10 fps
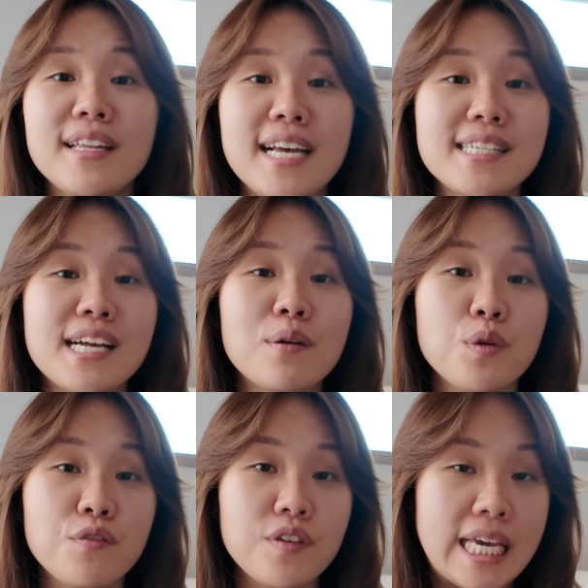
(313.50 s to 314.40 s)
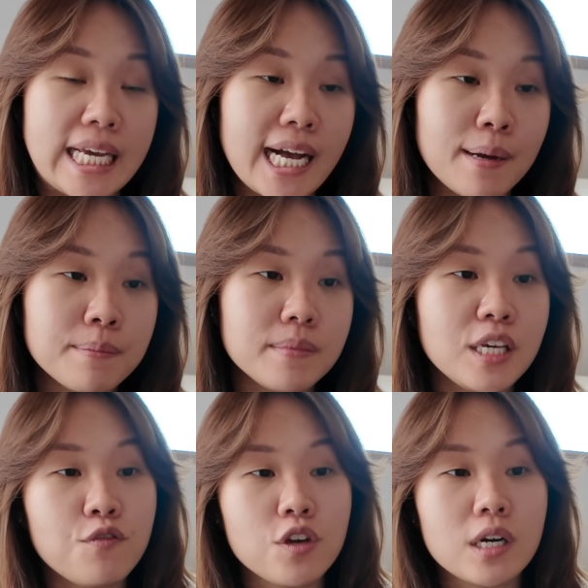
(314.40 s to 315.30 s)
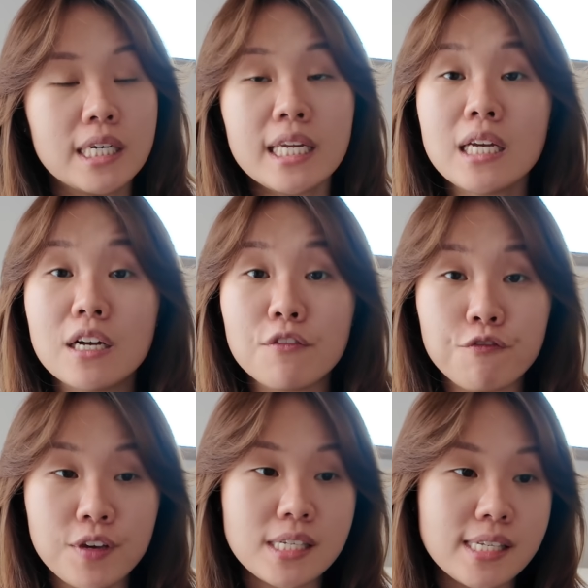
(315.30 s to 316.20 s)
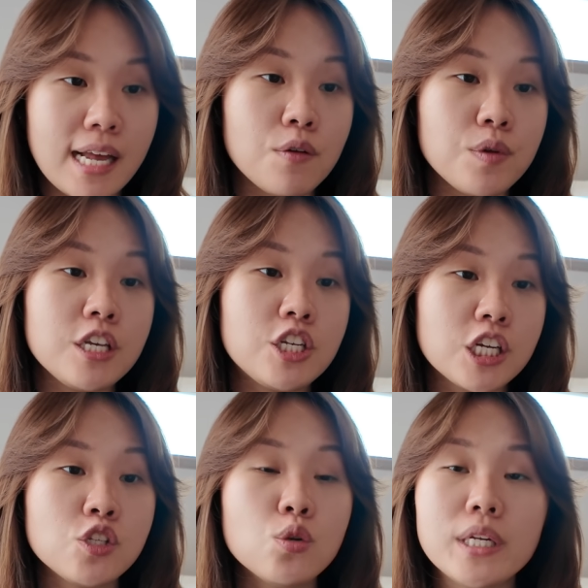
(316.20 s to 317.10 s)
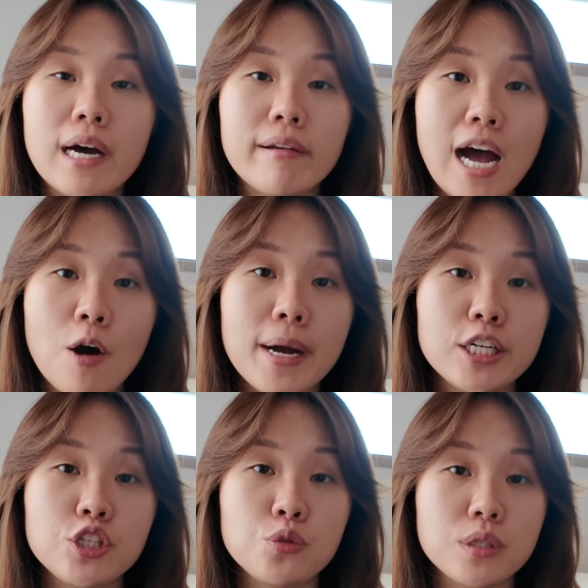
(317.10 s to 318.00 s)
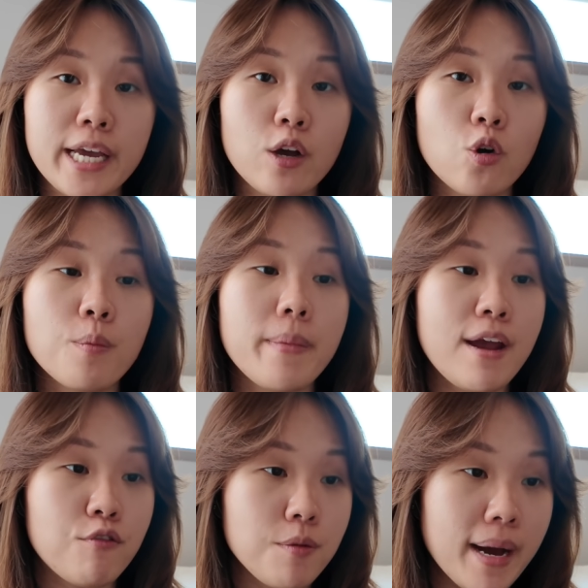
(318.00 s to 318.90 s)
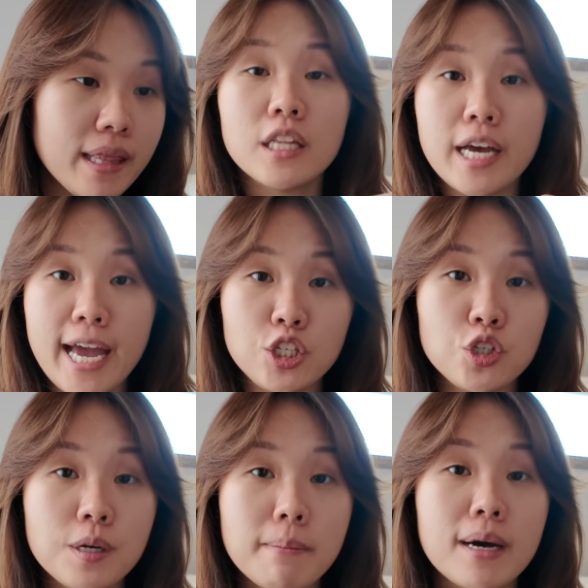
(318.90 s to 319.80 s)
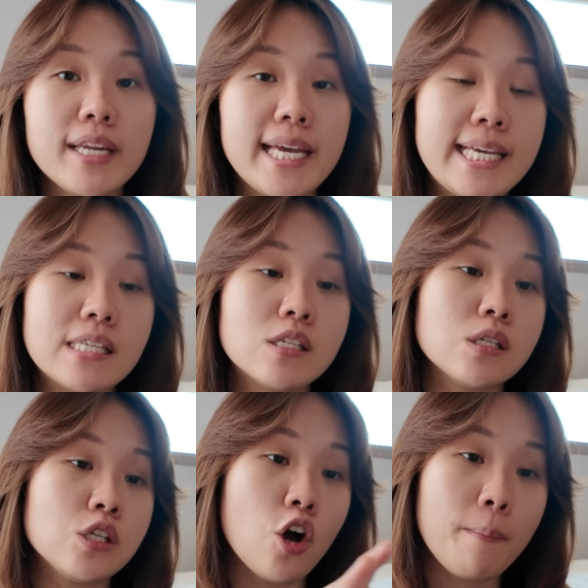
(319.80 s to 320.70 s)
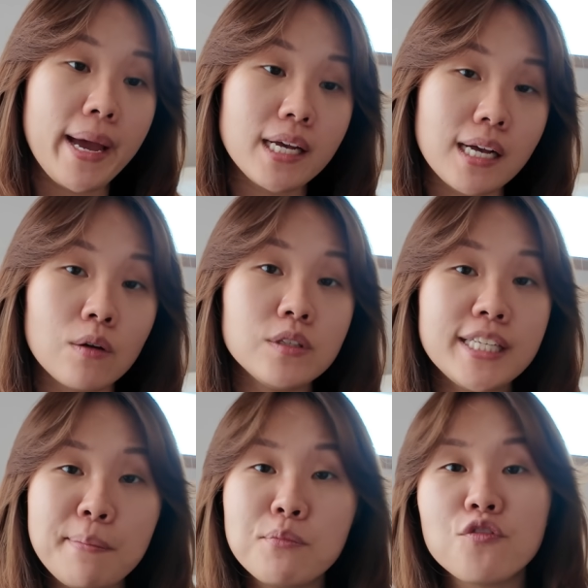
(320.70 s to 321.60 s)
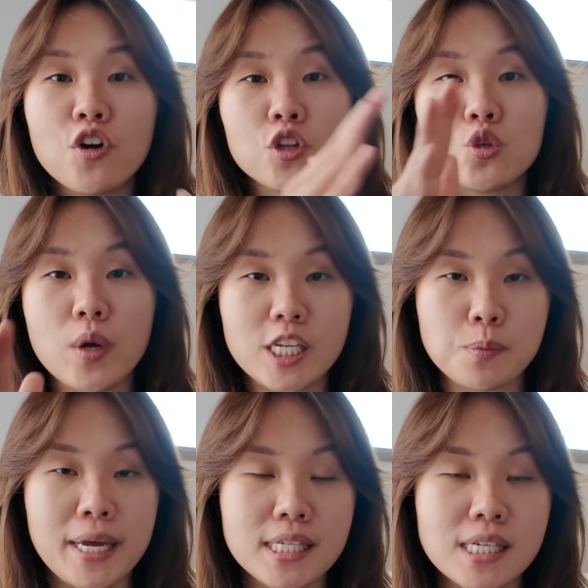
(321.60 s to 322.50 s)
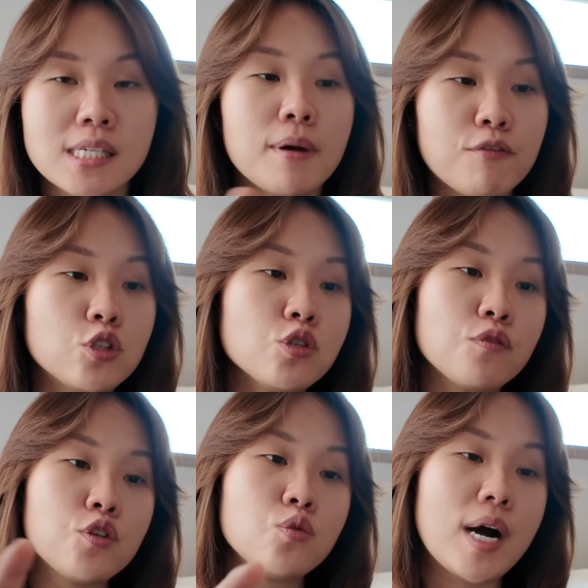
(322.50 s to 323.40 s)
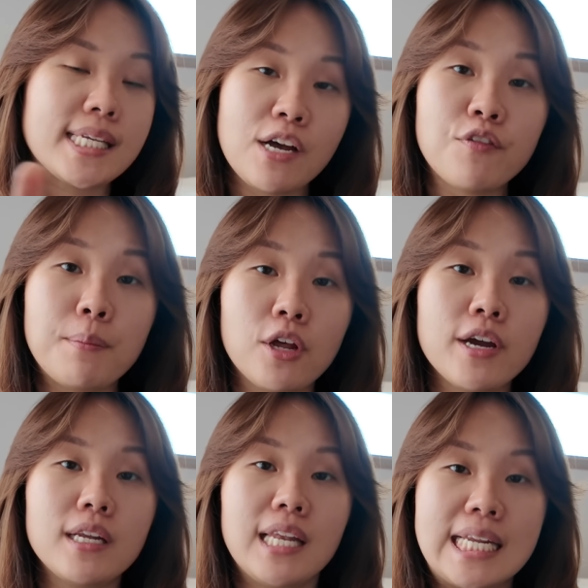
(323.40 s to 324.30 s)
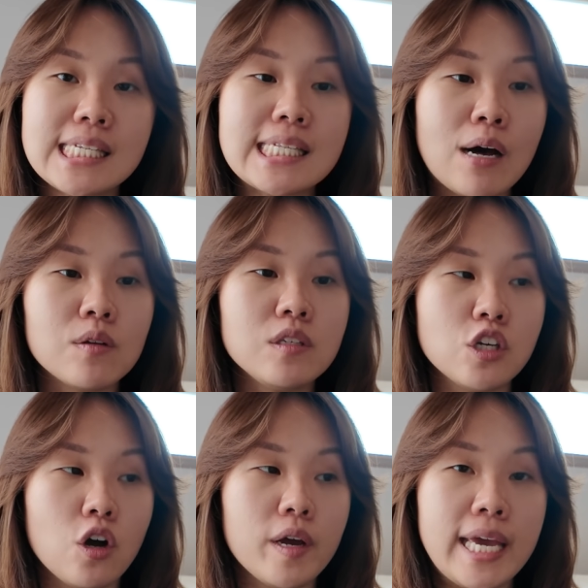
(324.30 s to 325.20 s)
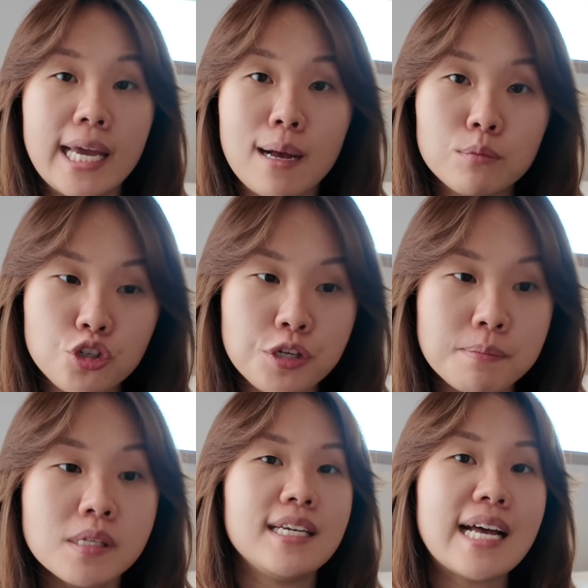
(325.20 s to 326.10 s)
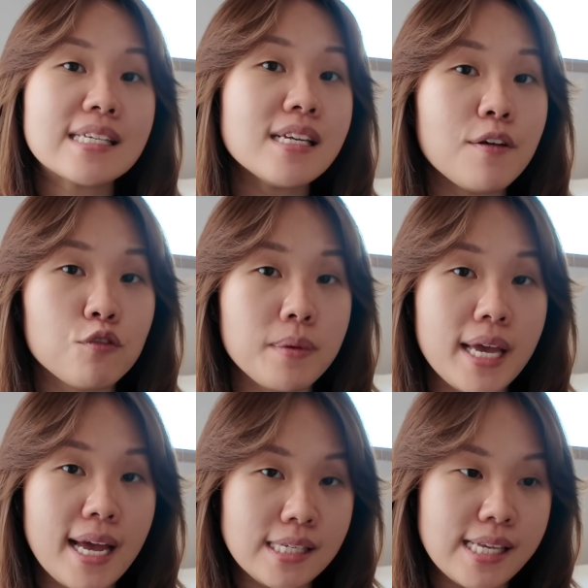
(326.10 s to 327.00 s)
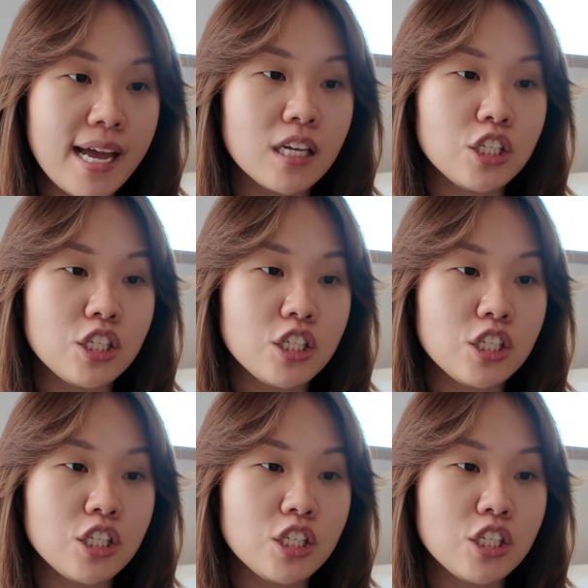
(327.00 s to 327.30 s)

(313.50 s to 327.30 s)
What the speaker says: Let's start with income. If you're earning a fixed salary, just note down how much you take home every month, the actual amount that hits your bank account, then move on to expenses. But for those of you who are self-employed, list down your income streams. It doesn't have to be exact,